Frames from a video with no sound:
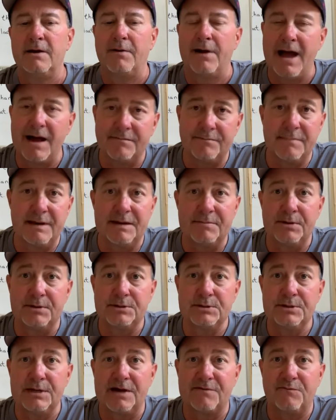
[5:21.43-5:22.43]
We haven't been
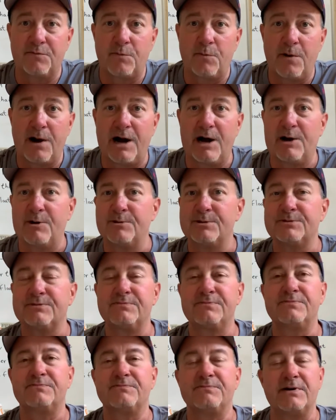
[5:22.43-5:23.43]
able to do that for a while. It was
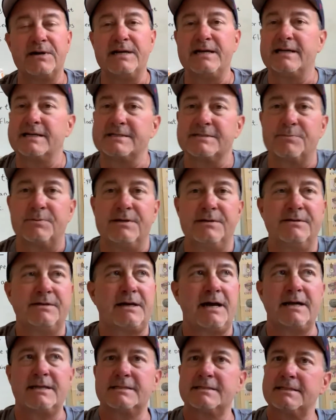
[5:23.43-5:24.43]
funny because we
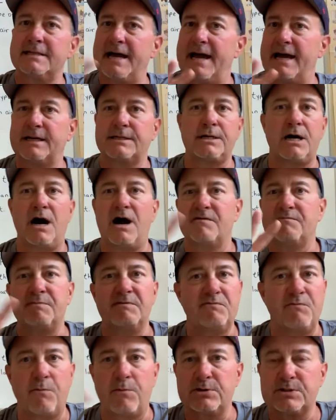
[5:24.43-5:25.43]
kind of slacked off
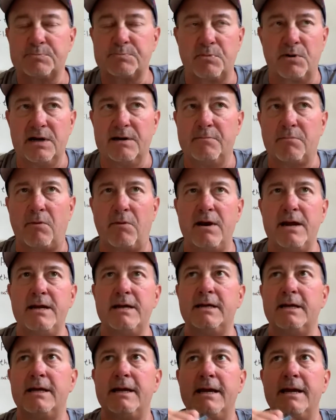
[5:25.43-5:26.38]
before spring break,